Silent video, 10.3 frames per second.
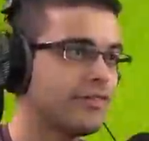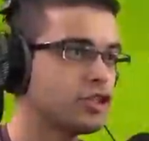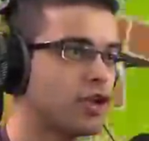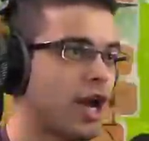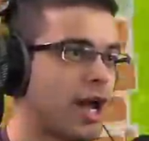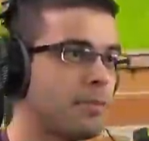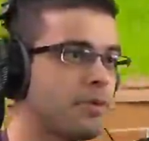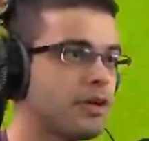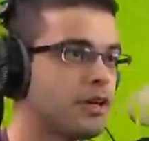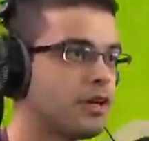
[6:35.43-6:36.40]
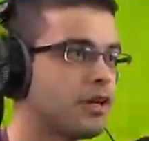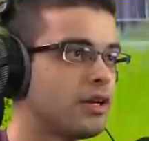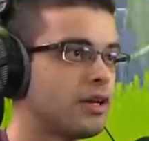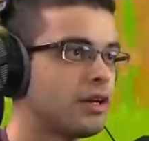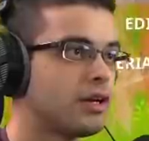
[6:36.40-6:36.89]
have a try. I got the guy with the
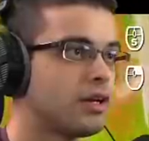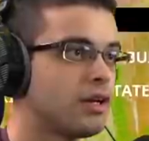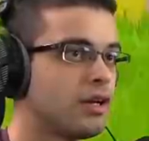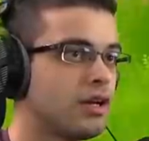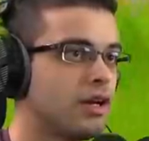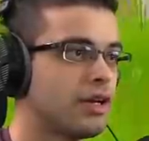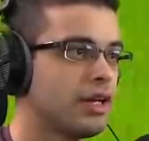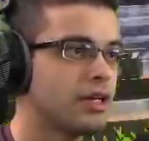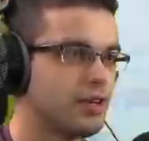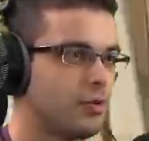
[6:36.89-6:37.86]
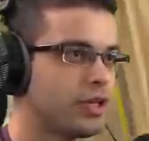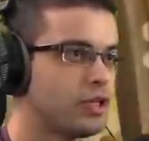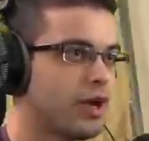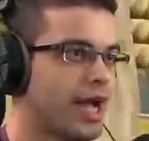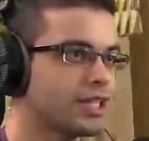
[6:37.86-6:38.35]
harpoon. Okay. Wait, you
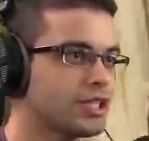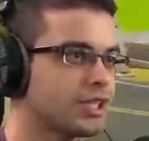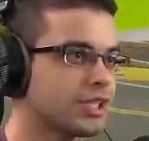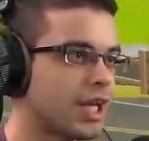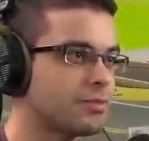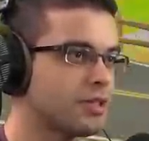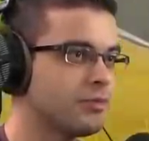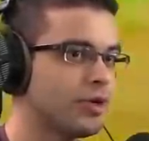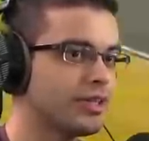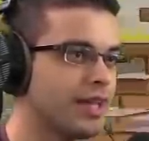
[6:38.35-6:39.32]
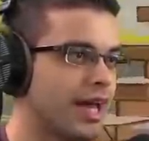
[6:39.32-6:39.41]
I actually sniped just him. sniped him? What the